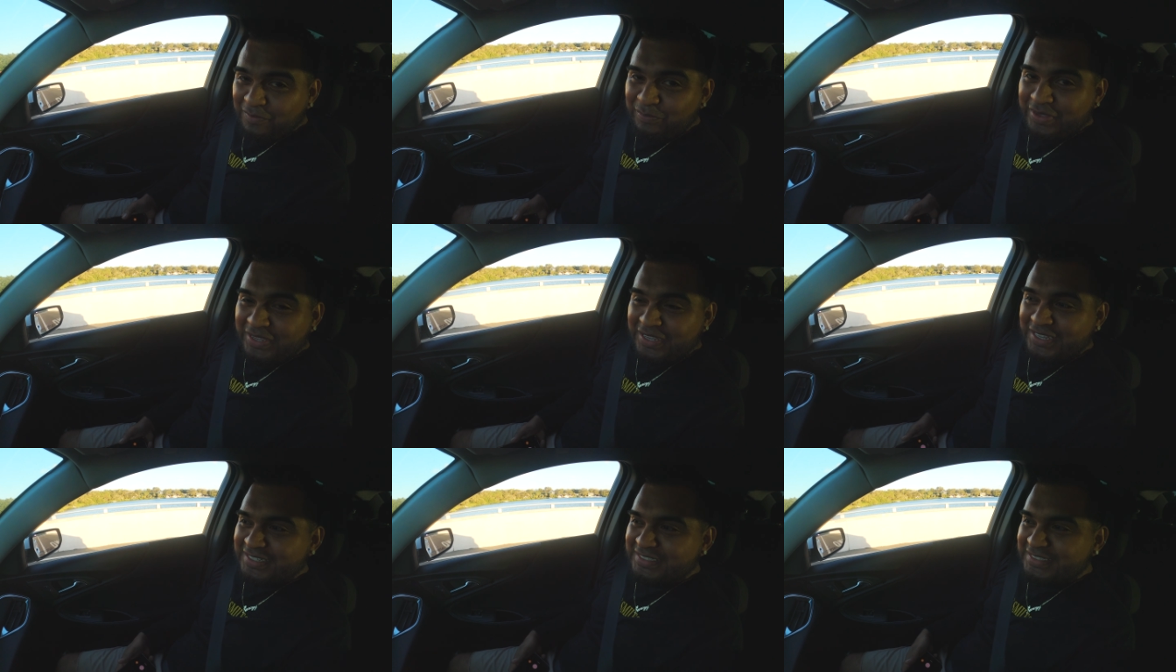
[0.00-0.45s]
That
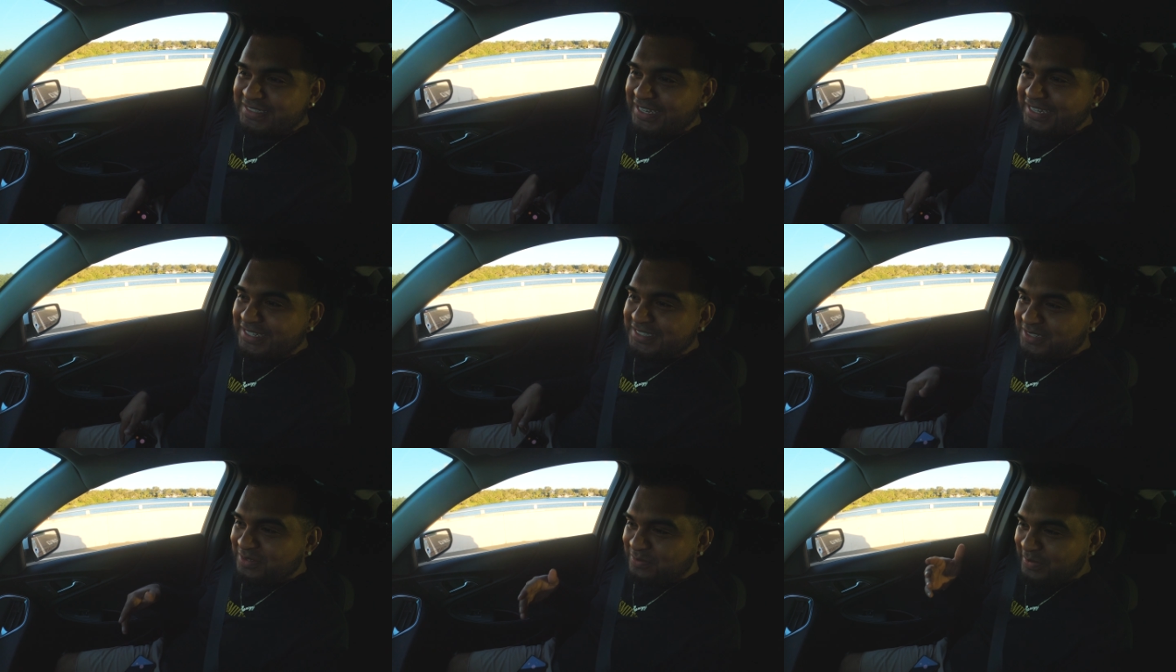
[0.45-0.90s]
being
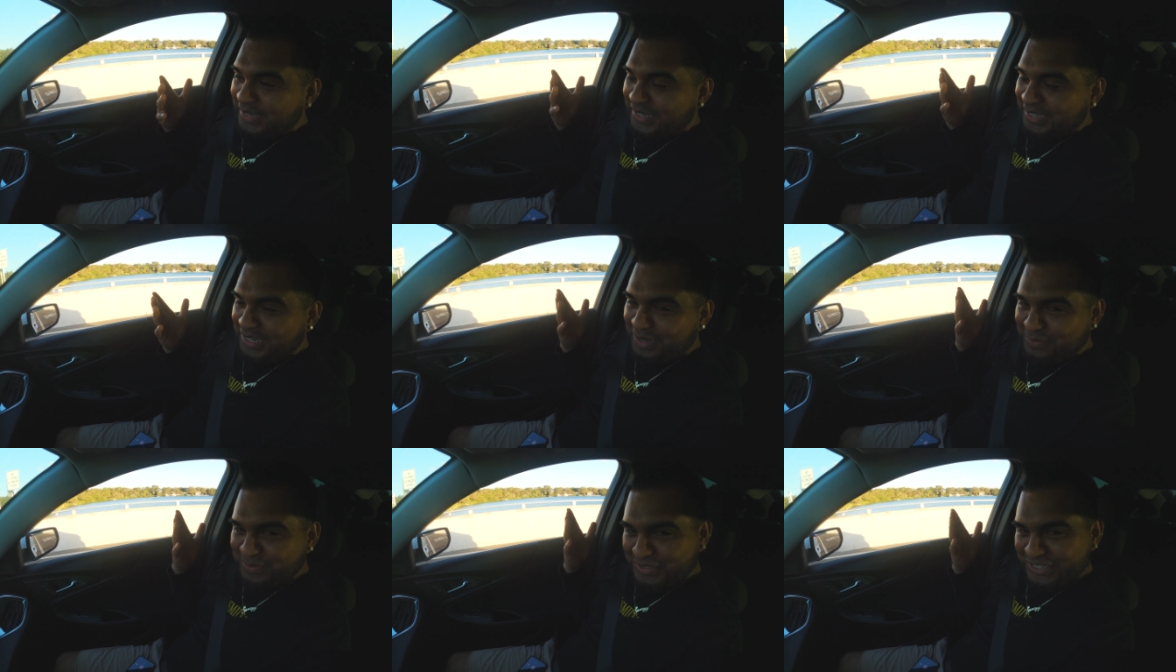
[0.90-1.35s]
said, to
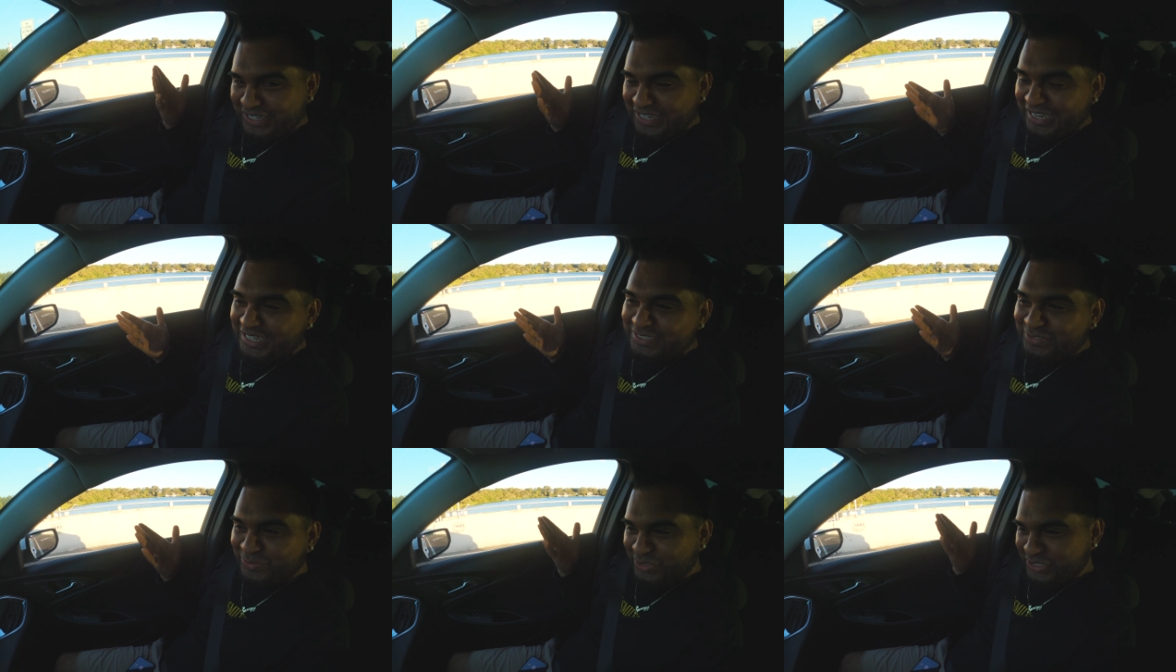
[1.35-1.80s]
make it up to you
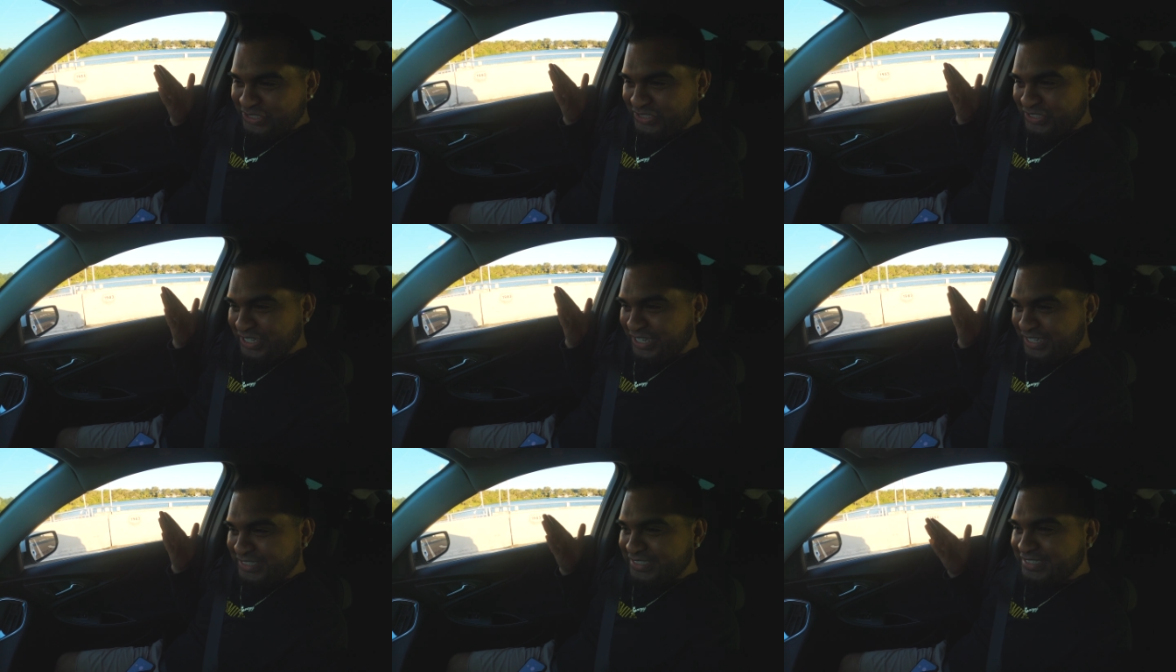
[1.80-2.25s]
guys, what do
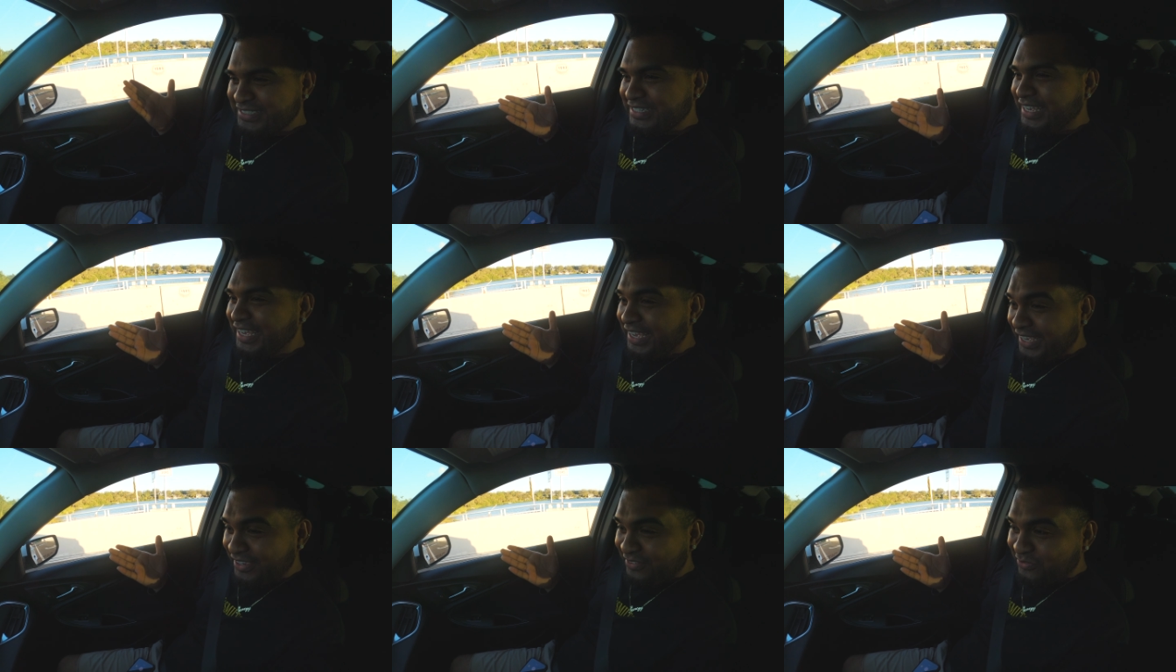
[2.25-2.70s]
you guys
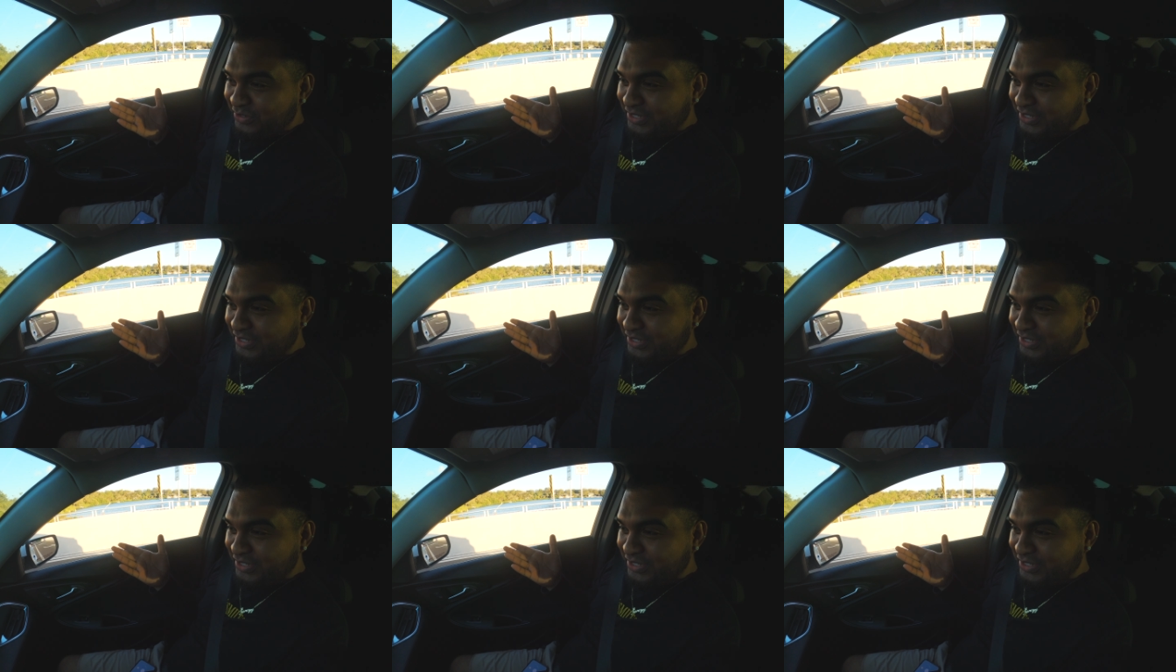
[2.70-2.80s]
say?